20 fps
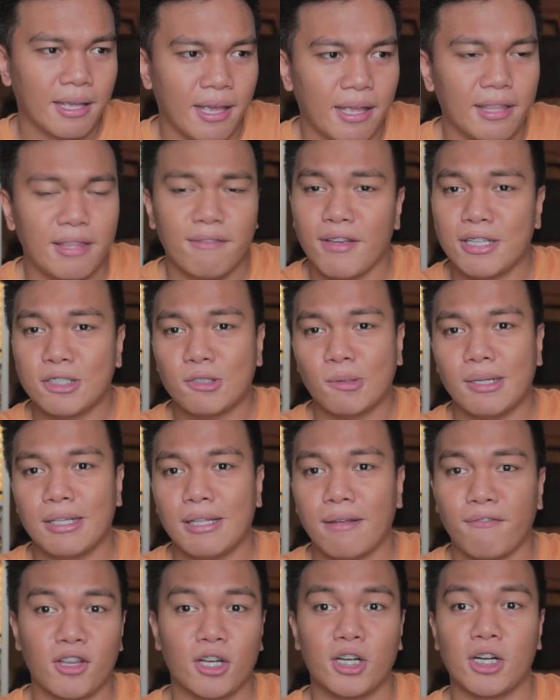And eventually,
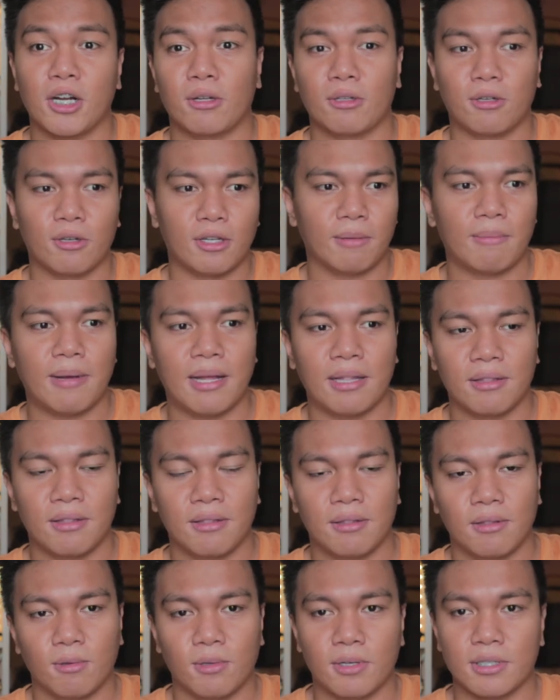na-figure out ko naman.
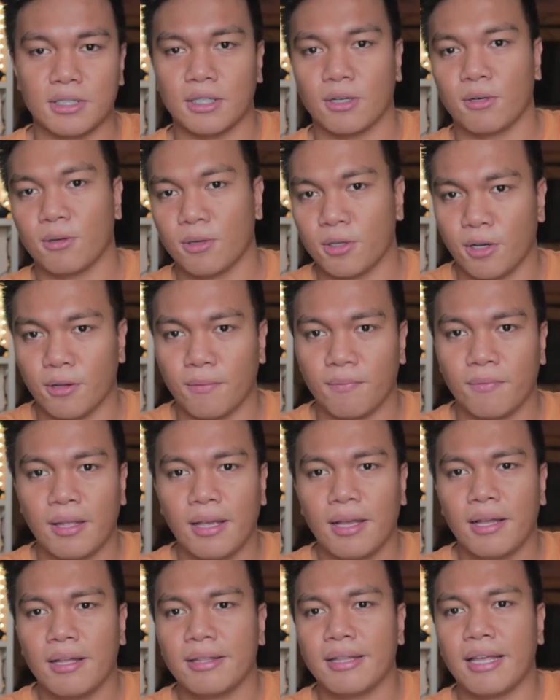2 years ago yon.
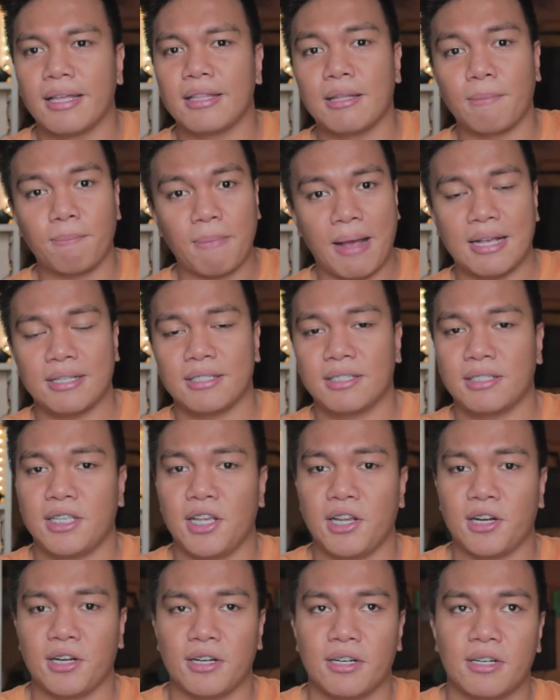Then the past
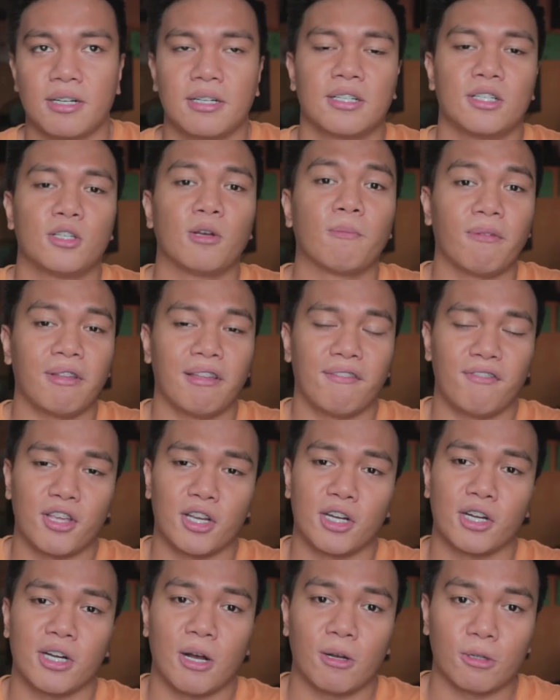year, yung
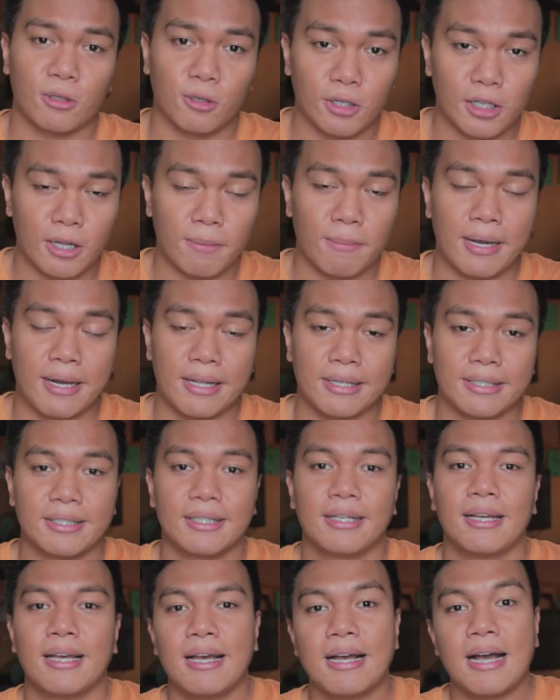finifigure out ko naman
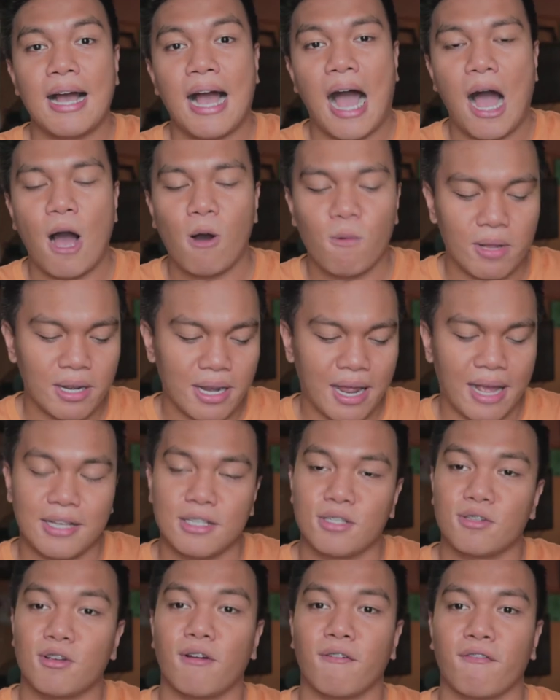is, how will I
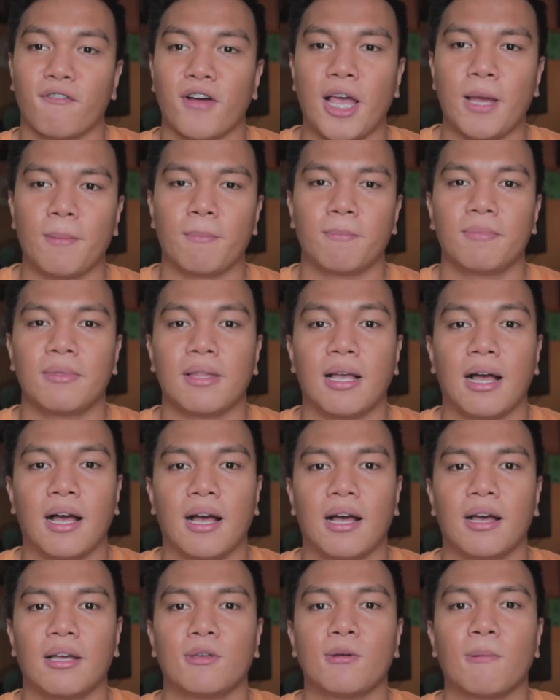survive
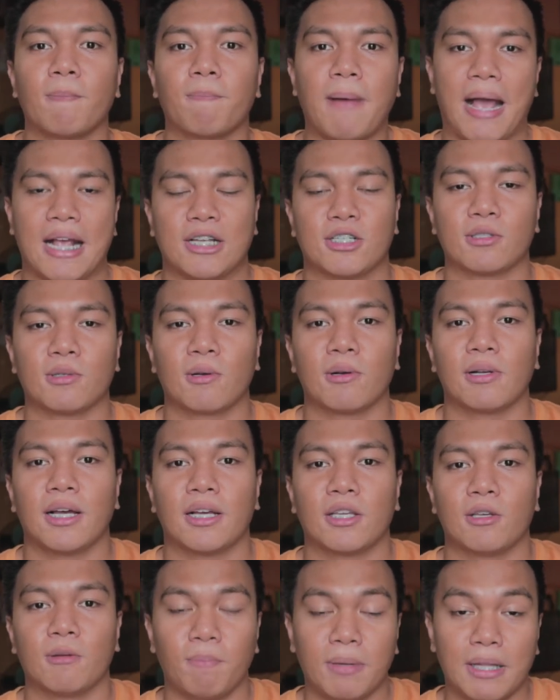na yung passion ko
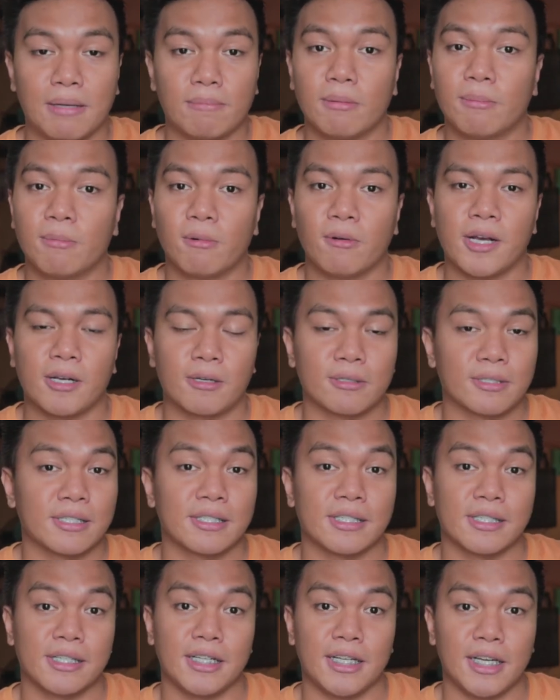lang yung pinabubuhay ko
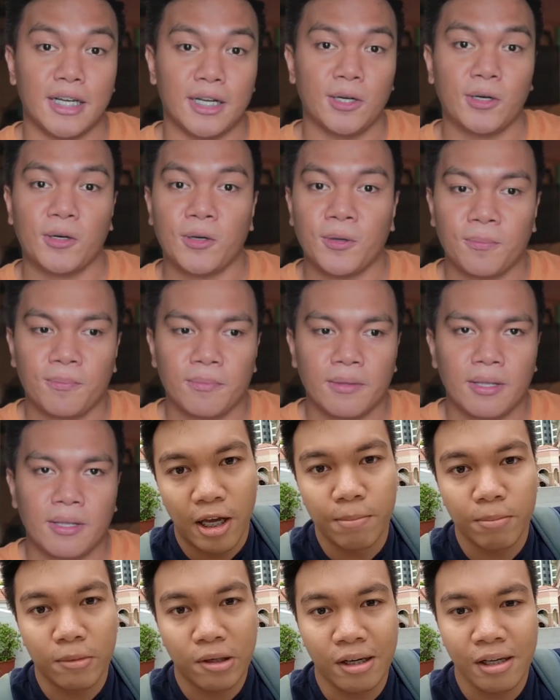sa sarili ko?
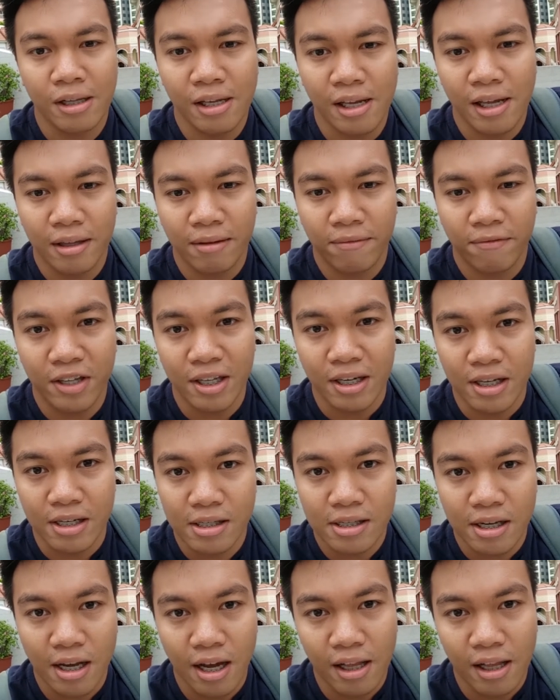I'm currently at Venice.